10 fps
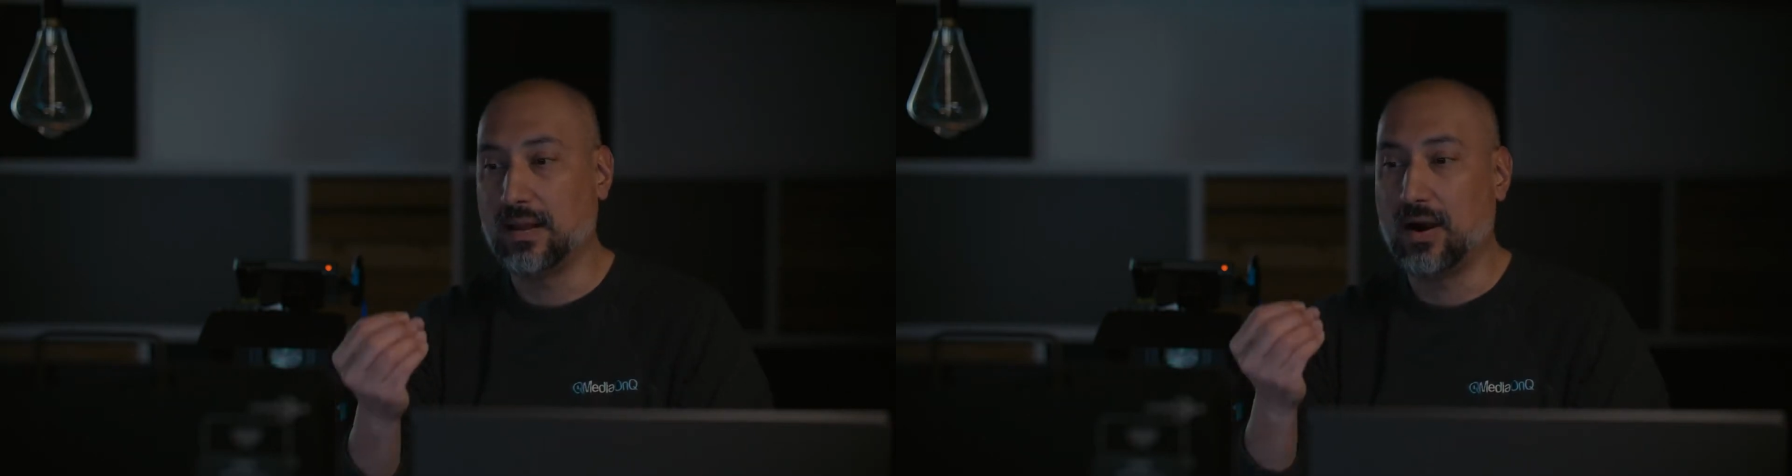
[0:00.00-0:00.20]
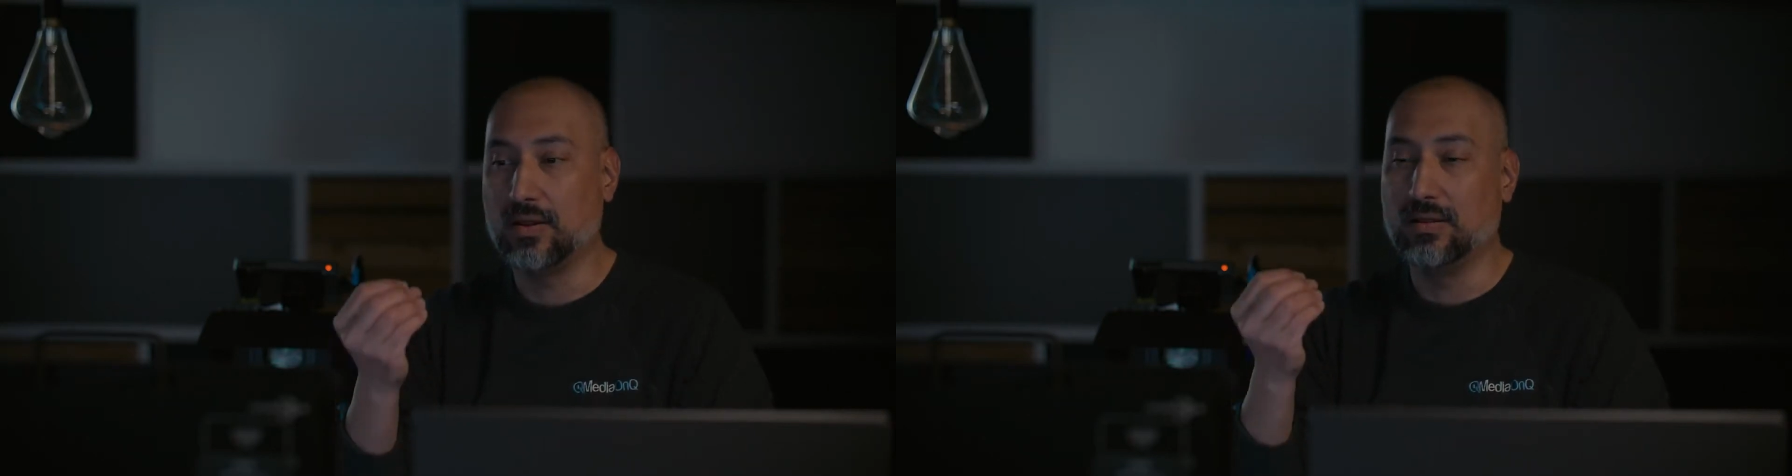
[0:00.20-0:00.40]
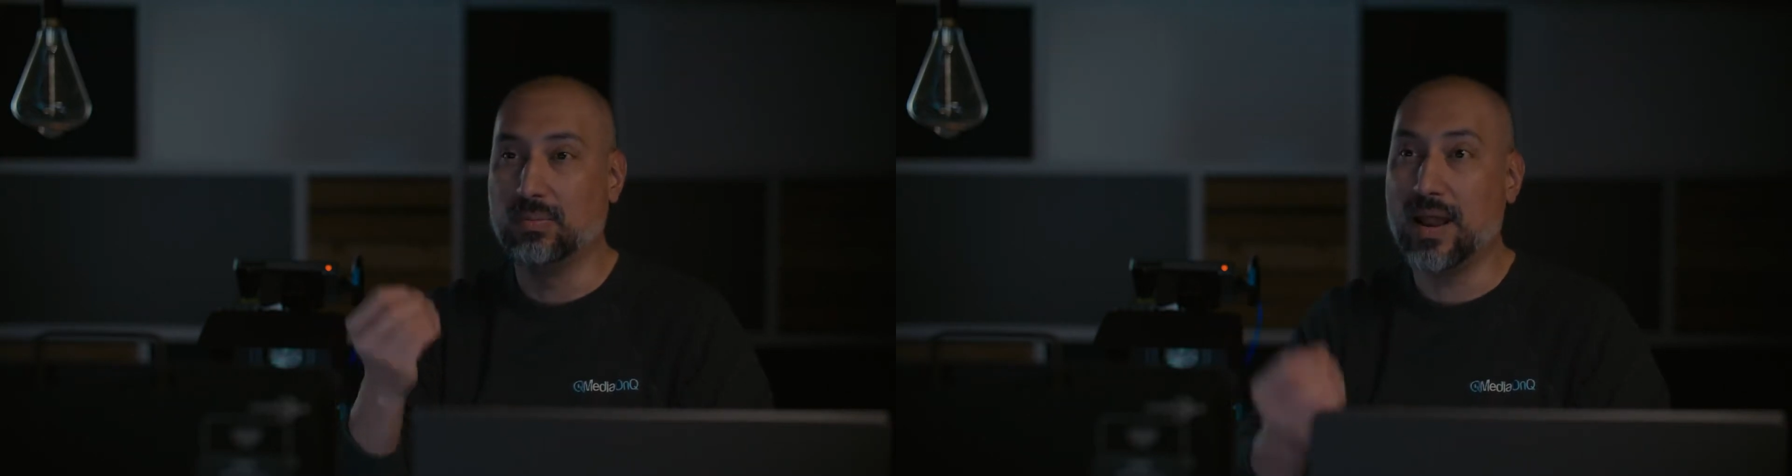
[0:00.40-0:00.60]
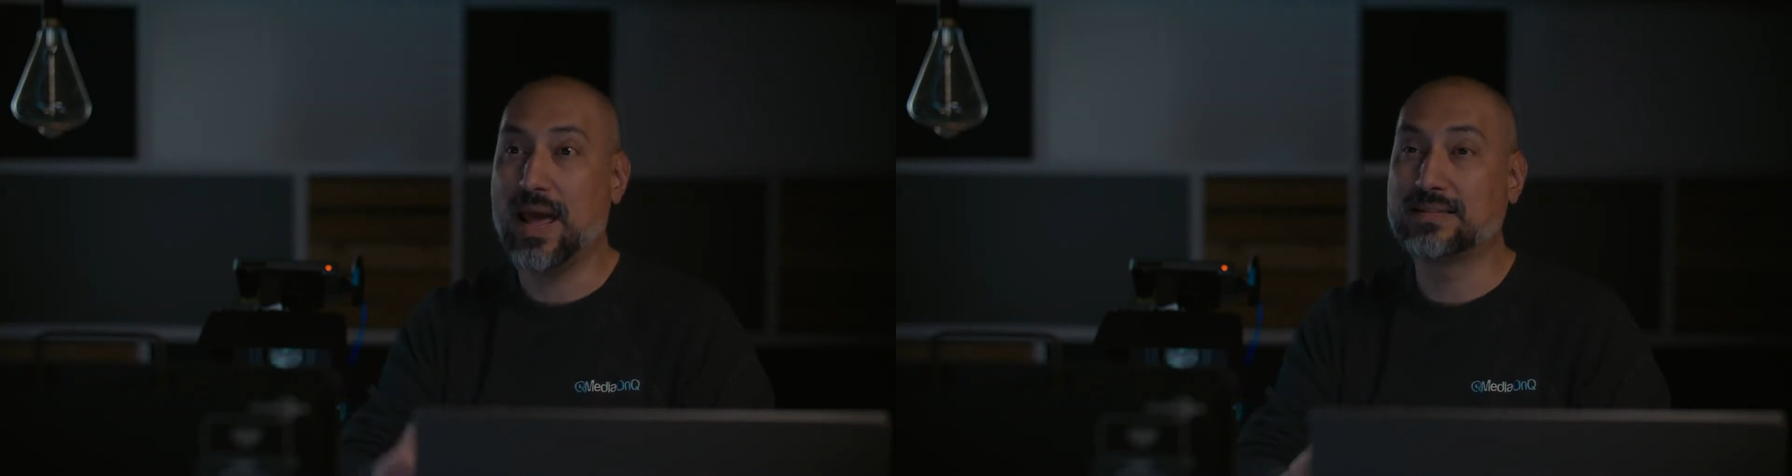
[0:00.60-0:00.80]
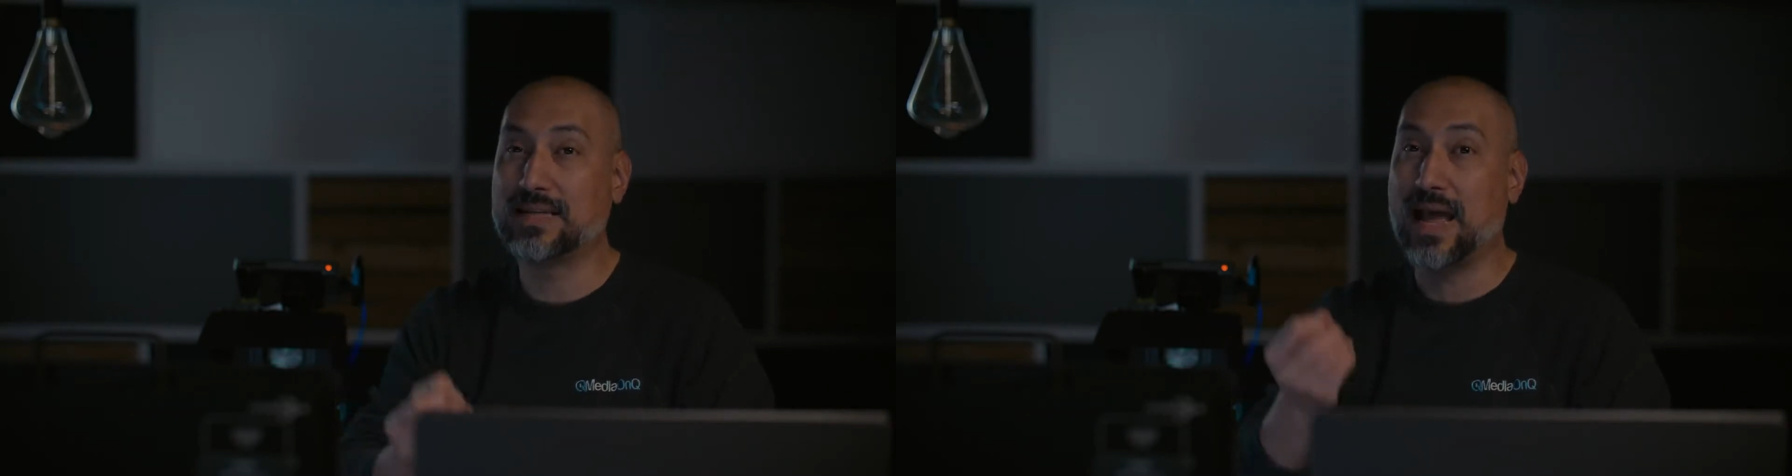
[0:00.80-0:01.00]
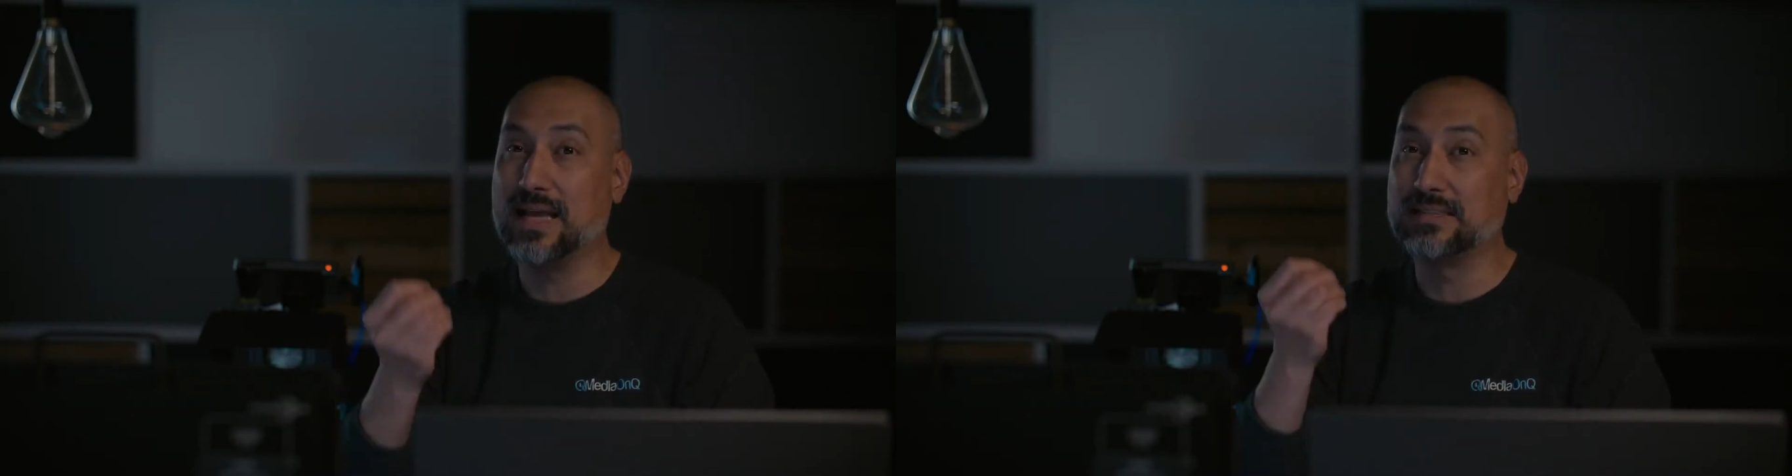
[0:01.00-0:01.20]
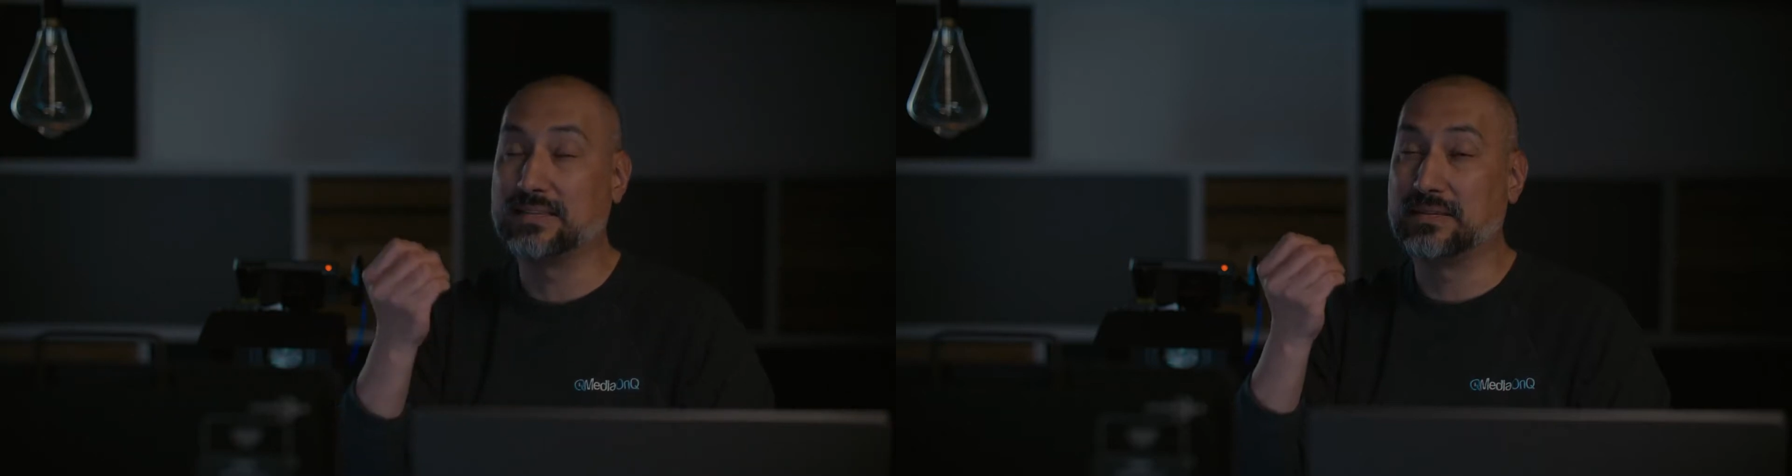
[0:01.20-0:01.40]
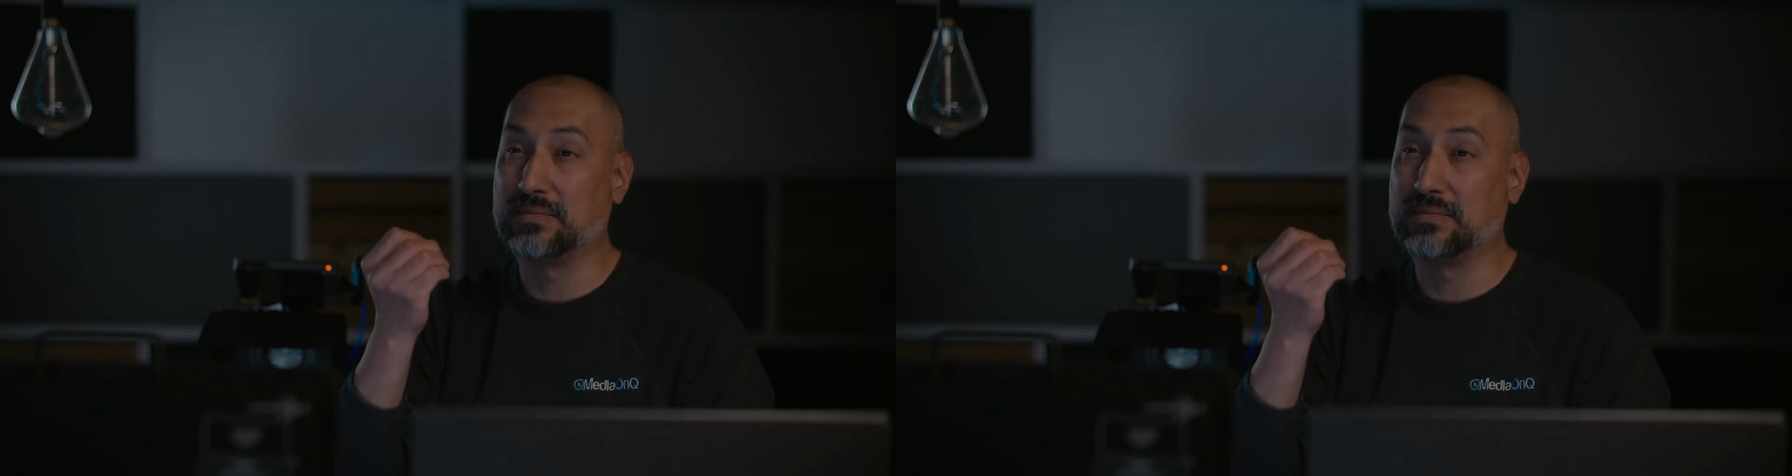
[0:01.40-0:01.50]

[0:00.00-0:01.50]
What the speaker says: Are the blacks as